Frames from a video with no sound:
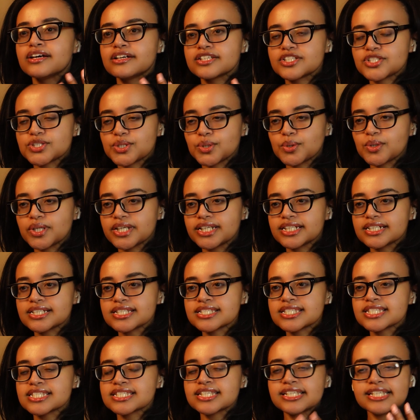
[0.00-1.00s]

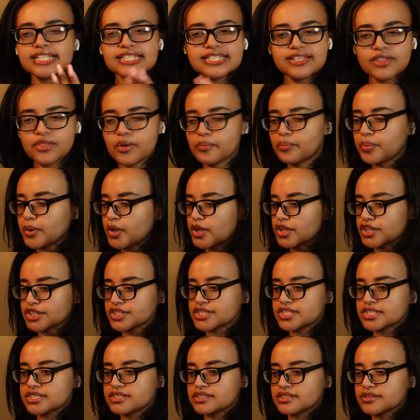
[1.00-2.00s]
studious. He's in the
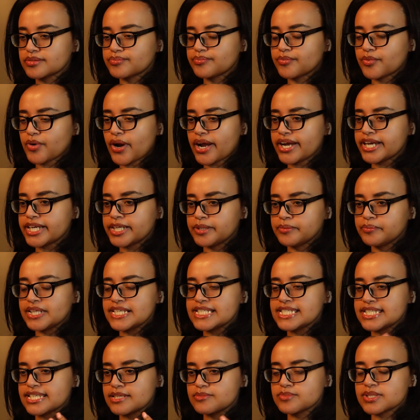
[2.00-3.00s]
books, right? He
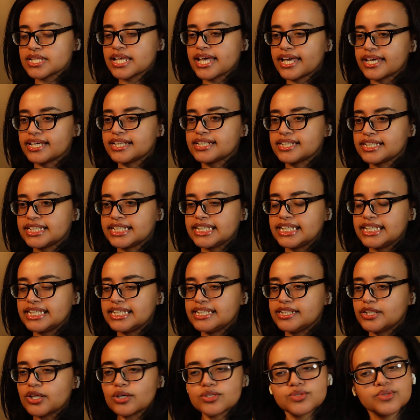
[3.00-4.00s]
seems like
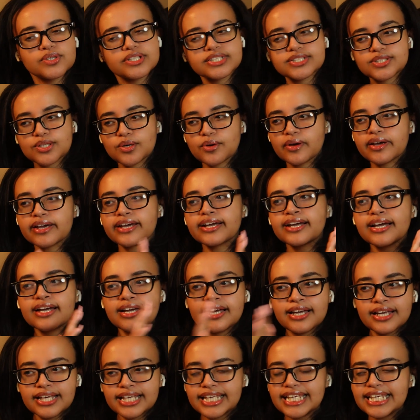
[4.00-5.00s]
he knows what he's doing.
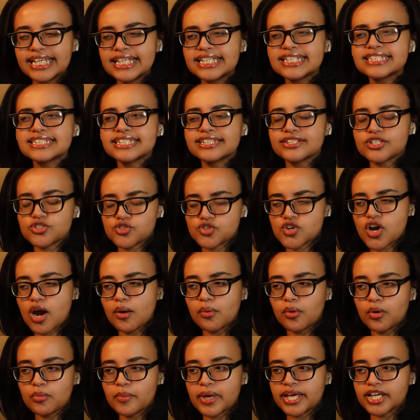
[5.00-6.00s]
He's the
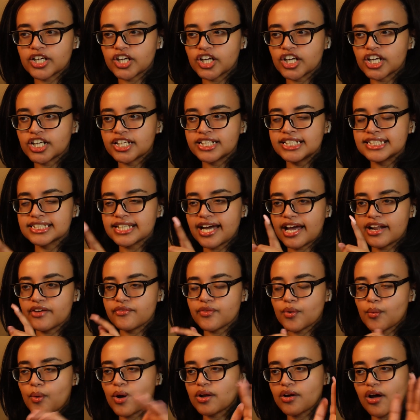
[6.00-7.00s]
troublemaker. He's kind of
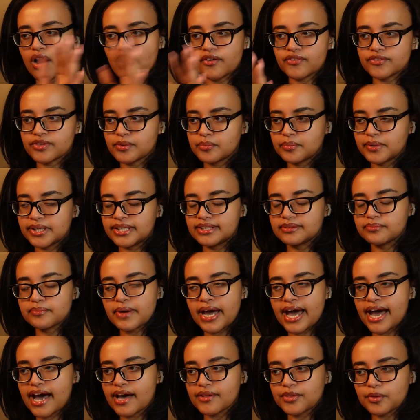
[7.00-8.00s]
the one off the beaten
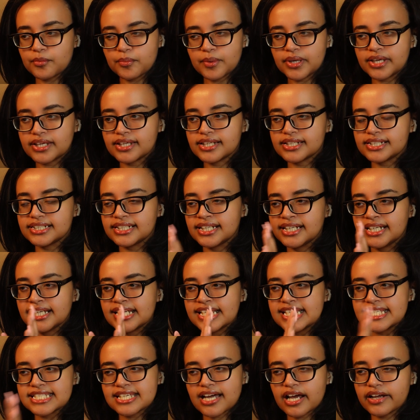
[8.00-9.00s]
path a bit.
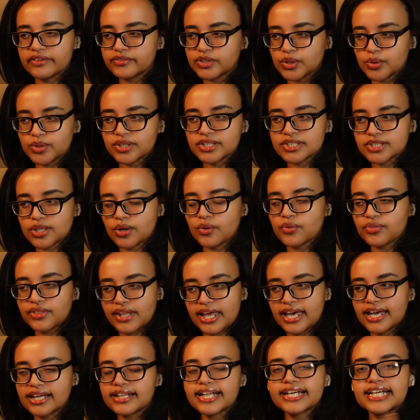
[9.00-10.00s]
He's kind of doing his own
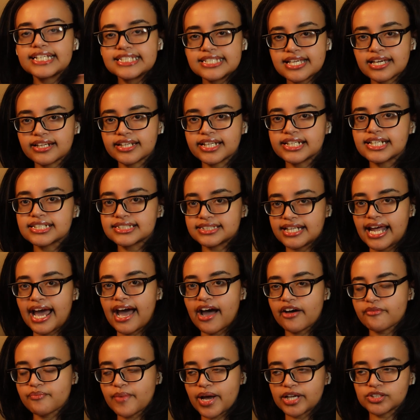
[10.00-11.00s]
thing. Like I said, he doesn't
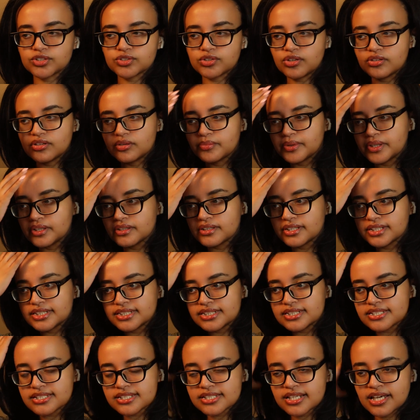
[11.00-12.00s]
have magical
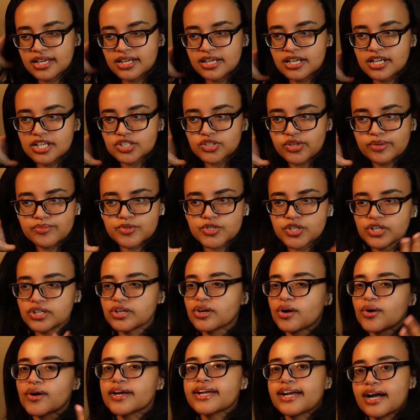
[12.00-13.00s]
abilities. So I'm sure
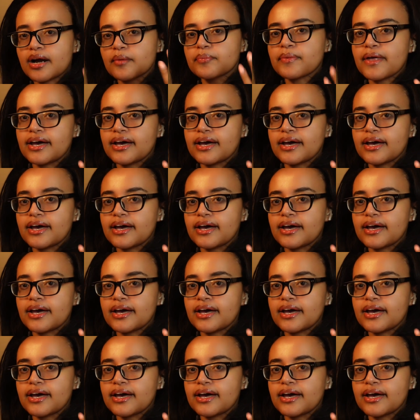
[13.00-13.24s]
growing up